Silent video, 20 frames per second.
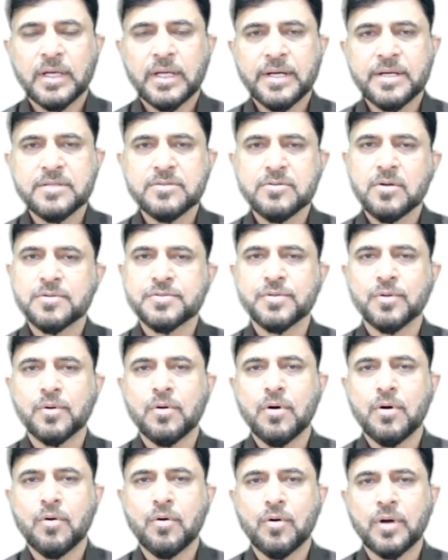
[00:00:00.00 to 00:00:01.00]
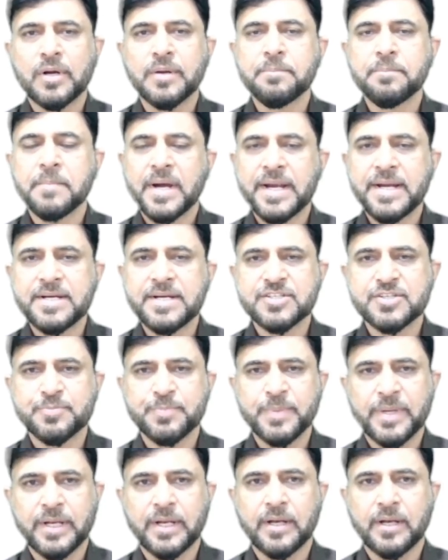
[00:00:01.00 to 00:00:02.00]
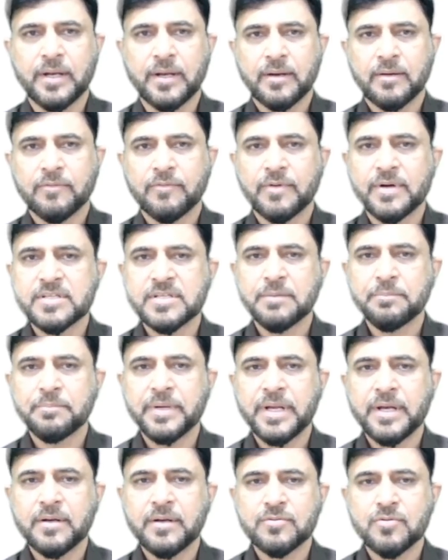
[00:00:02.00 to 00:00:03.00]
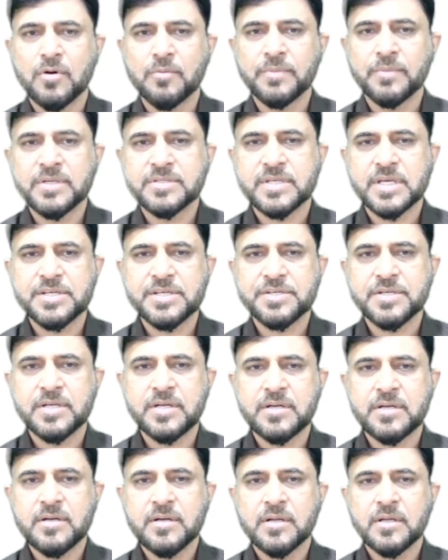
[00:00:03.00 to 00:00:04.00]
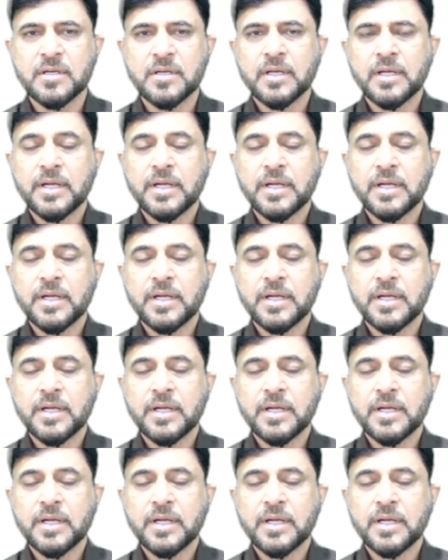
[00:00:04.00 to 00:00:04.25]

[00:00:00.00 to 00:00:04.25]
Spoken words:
It is also called mind spin. What is a brainstorming session?